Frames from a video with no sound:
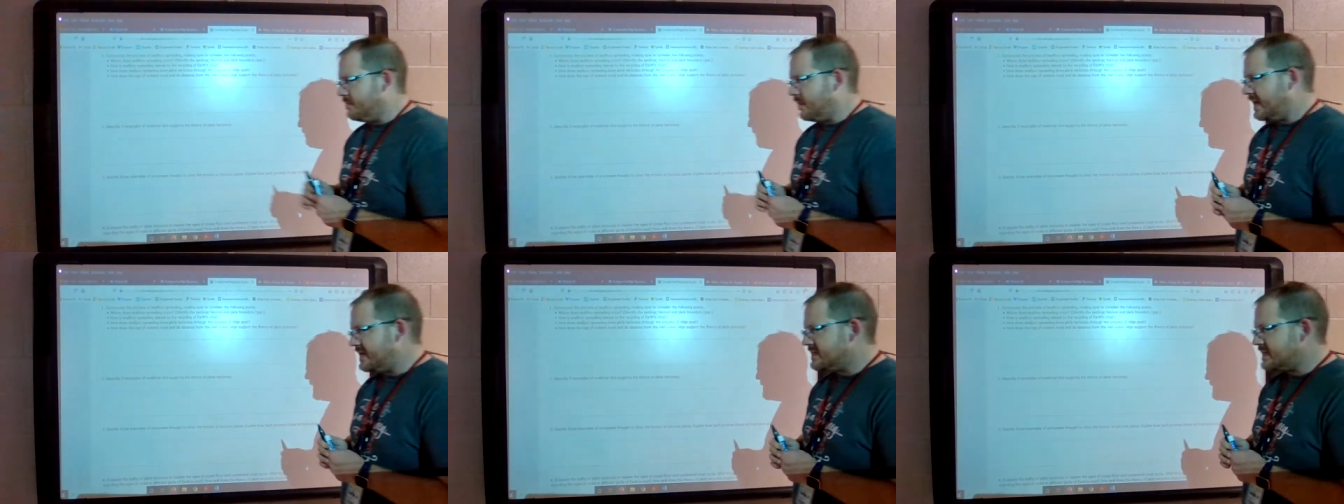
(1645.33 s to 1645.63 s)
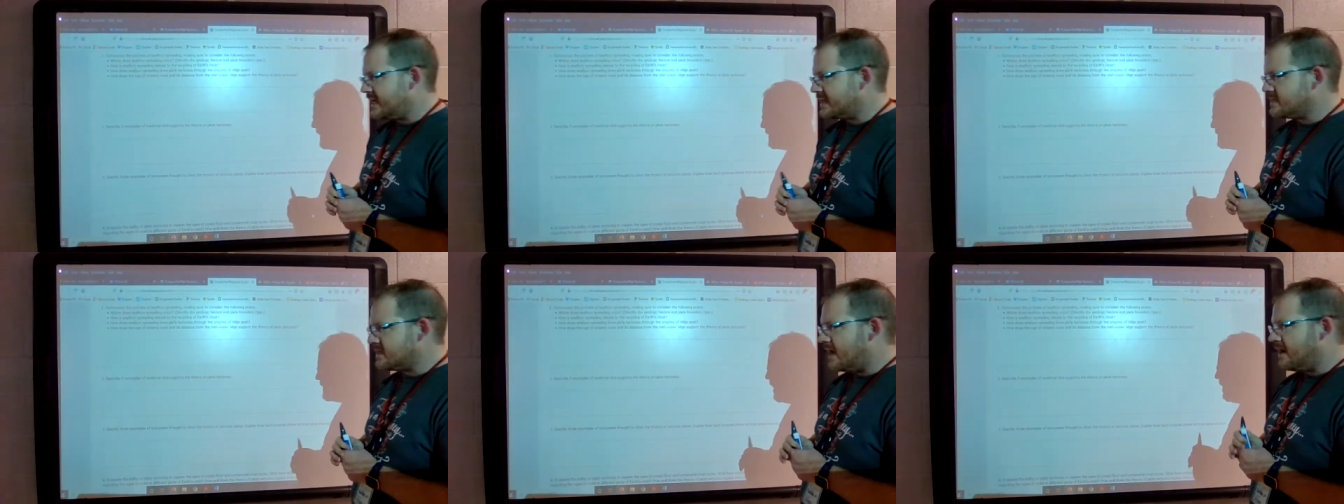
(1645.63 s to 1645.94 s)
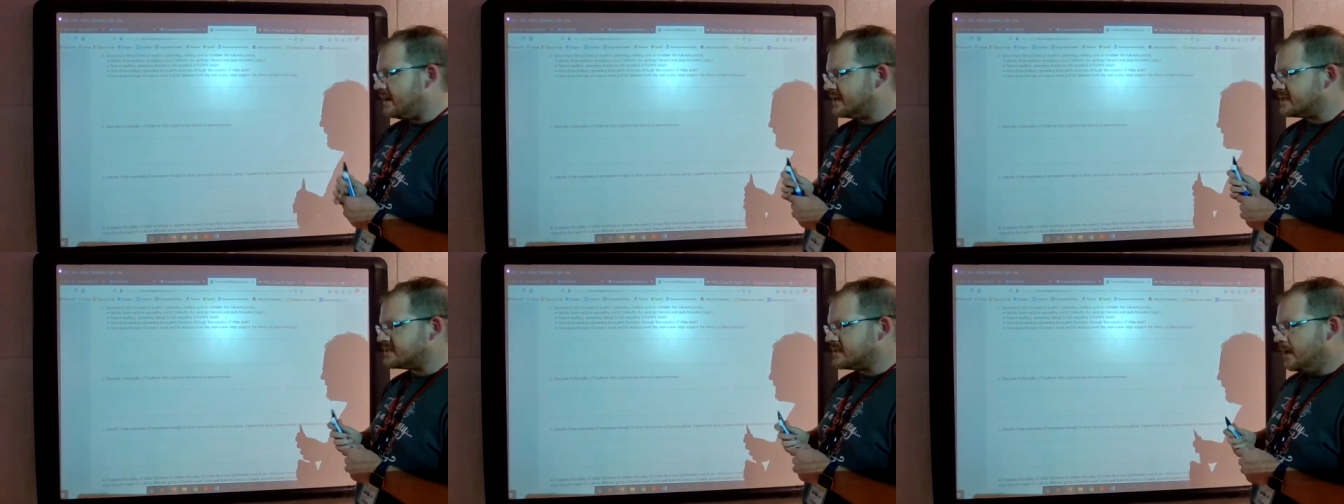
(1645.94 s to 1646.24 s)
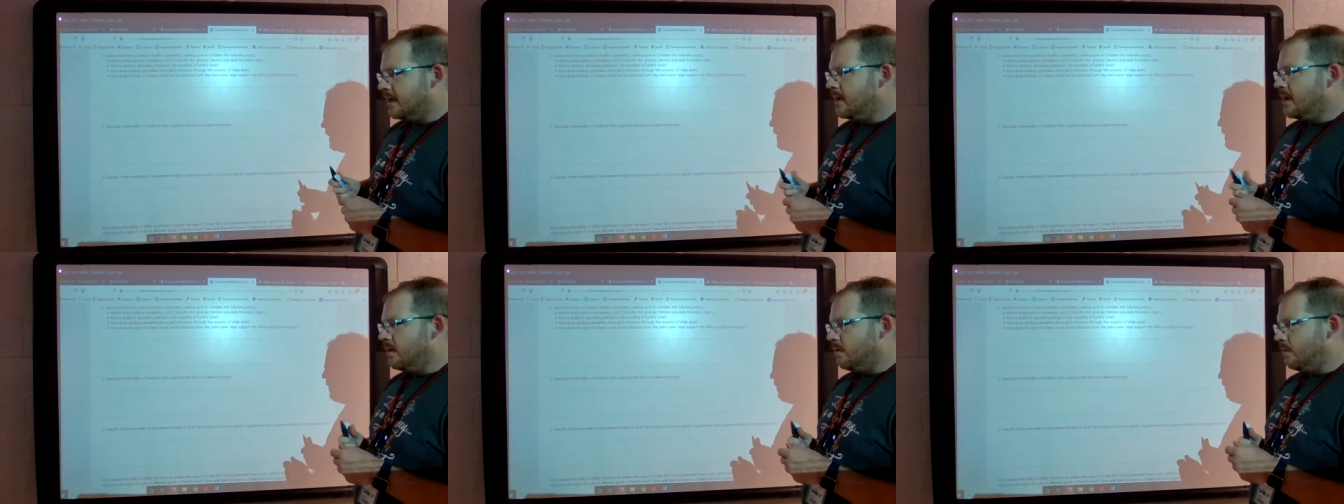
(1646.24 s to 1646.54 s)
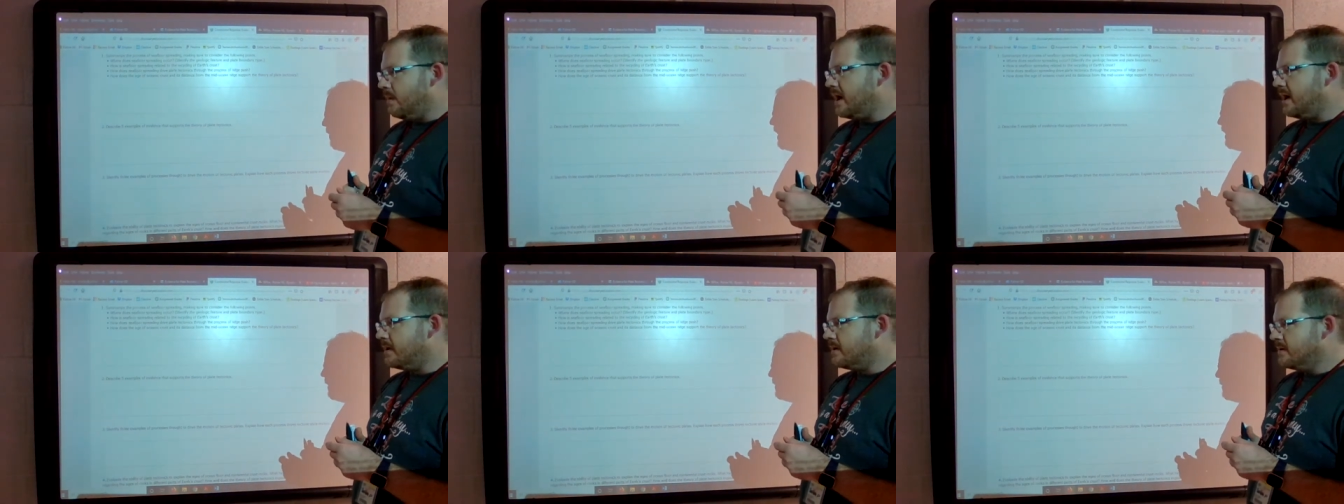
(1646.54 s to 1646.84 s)
plate tectonics.
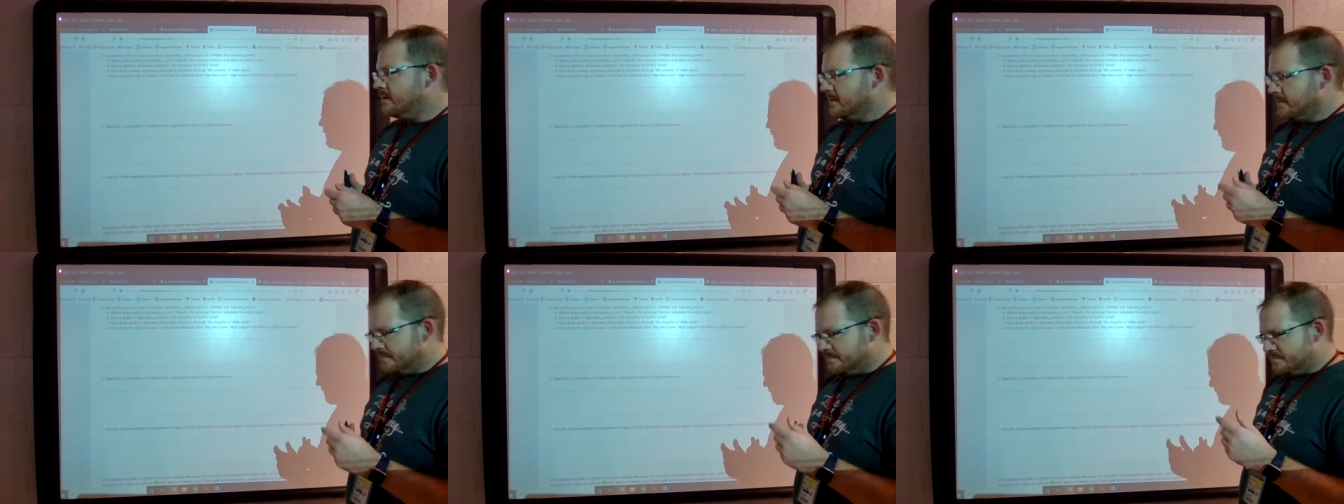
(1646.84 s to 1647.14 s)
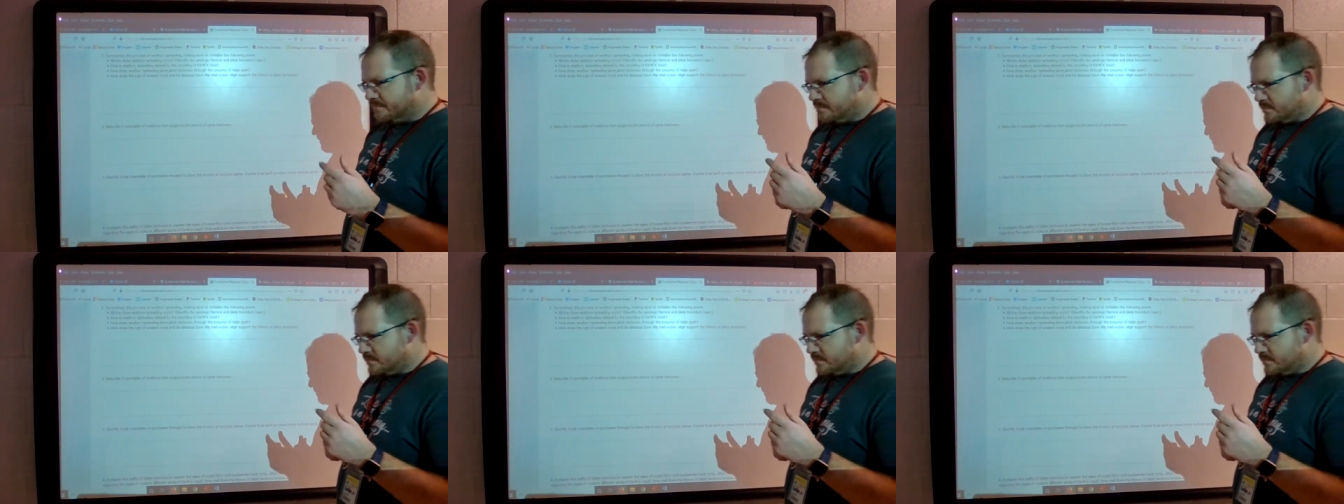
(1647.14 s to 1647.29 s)
Well,